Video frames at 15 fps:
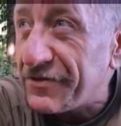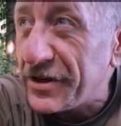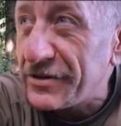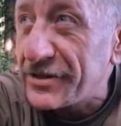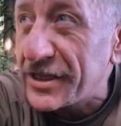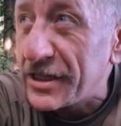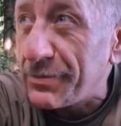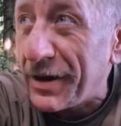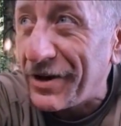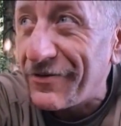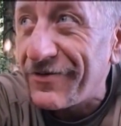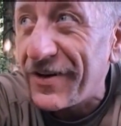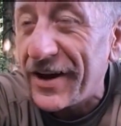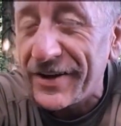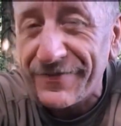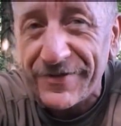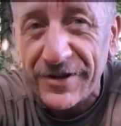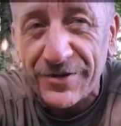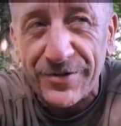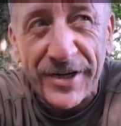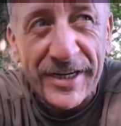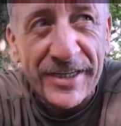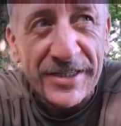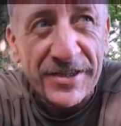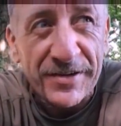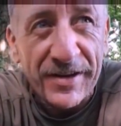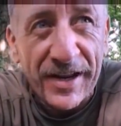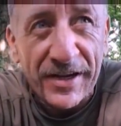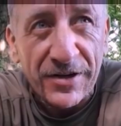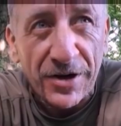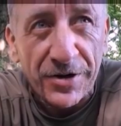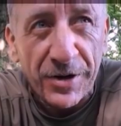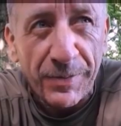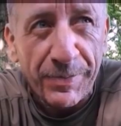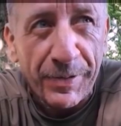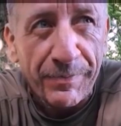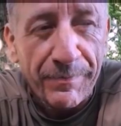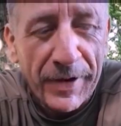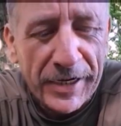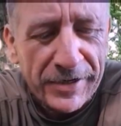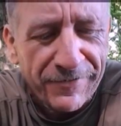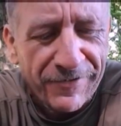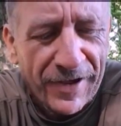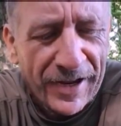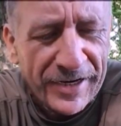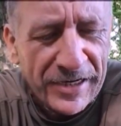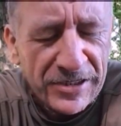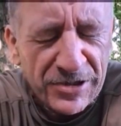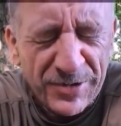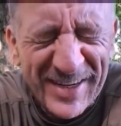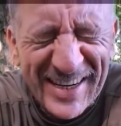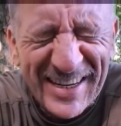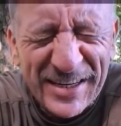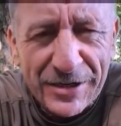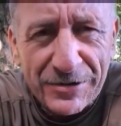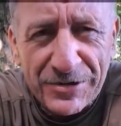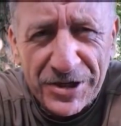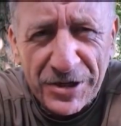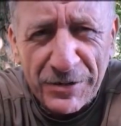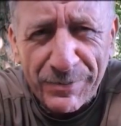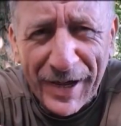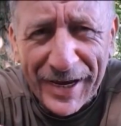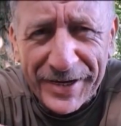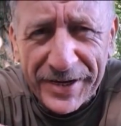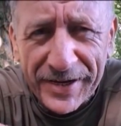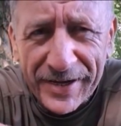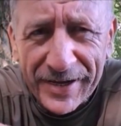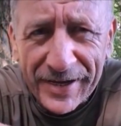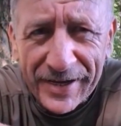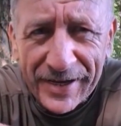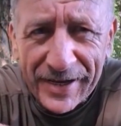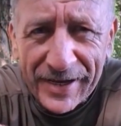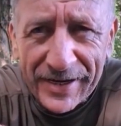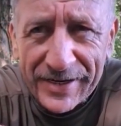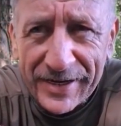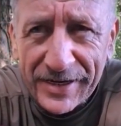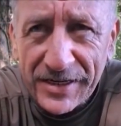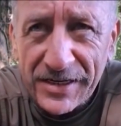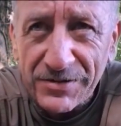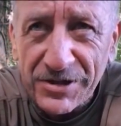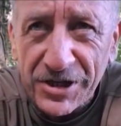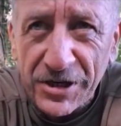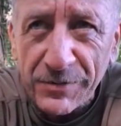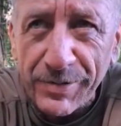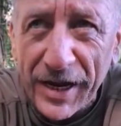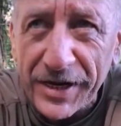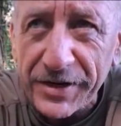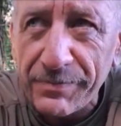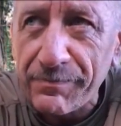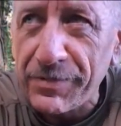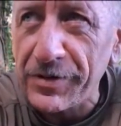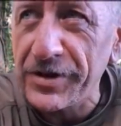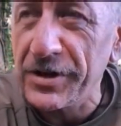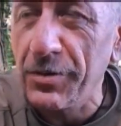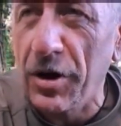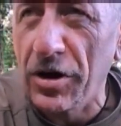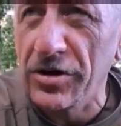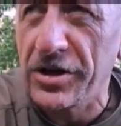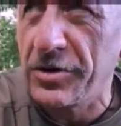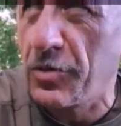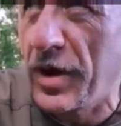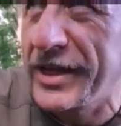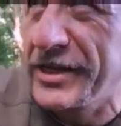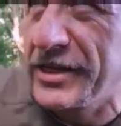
it through till about 5 degrees. I got up, made a fire, so it didn't do too bad. But you are going to